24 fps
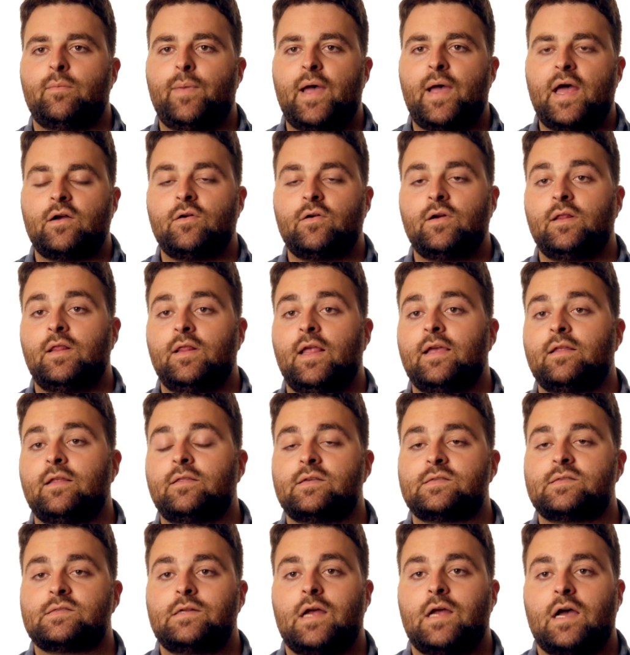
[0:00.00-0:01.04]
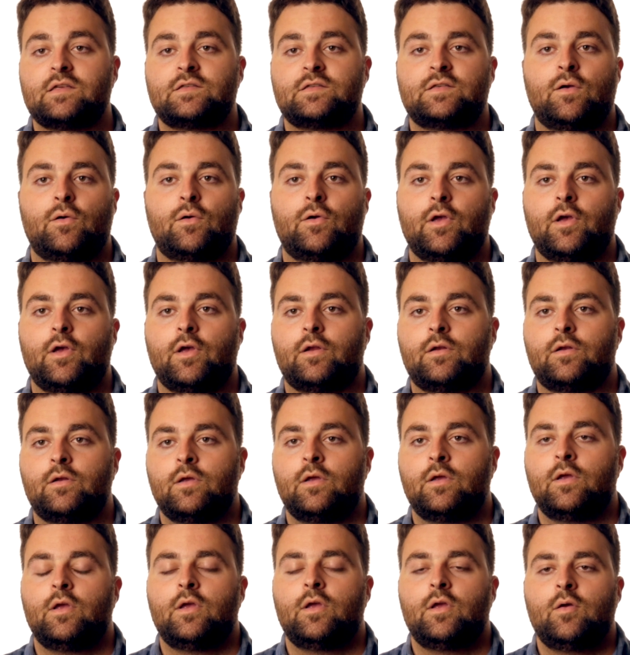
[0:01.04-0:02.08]
the battery length is not so good.
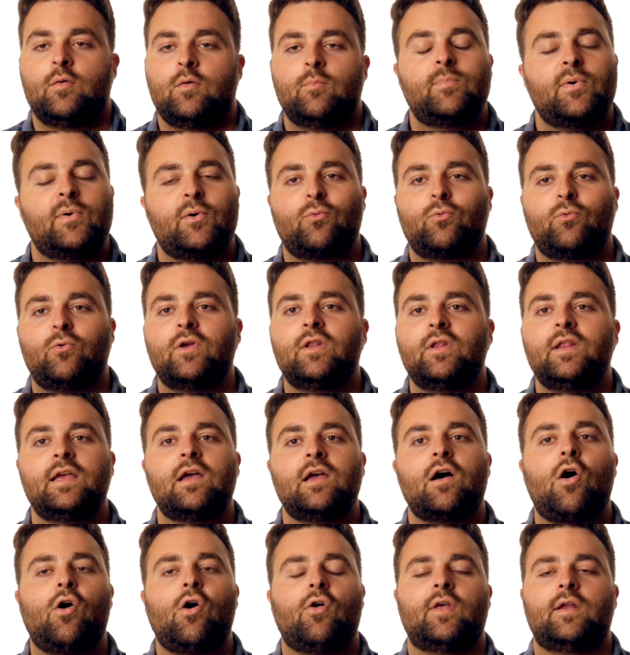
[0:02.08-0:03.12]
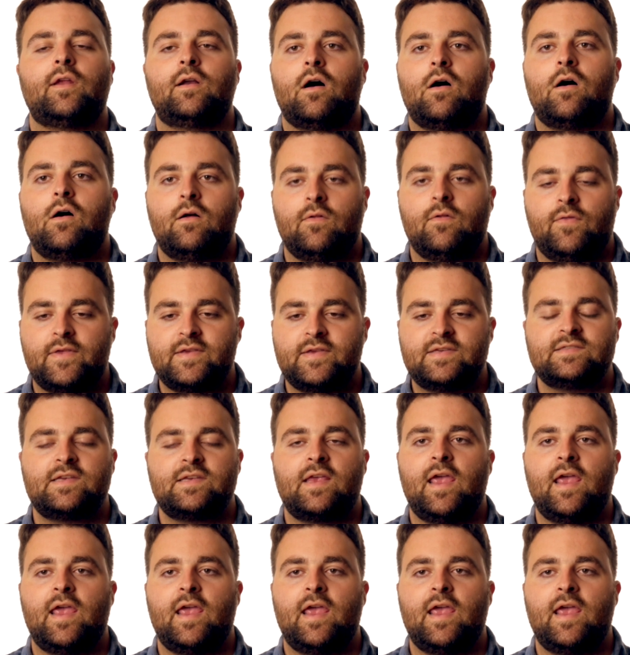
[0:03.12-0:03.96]
But really, all in all, this